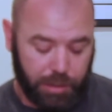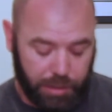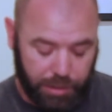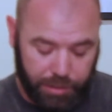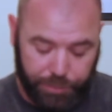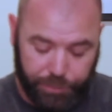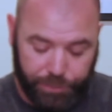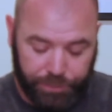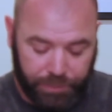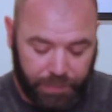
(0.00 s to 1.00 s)

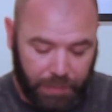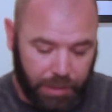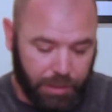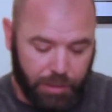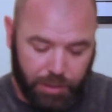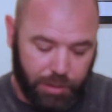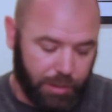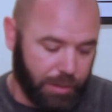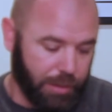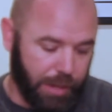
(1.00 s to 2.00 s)

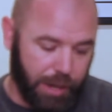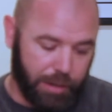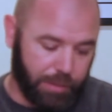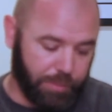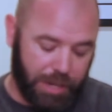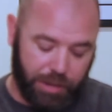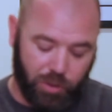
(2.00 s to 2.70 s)
And by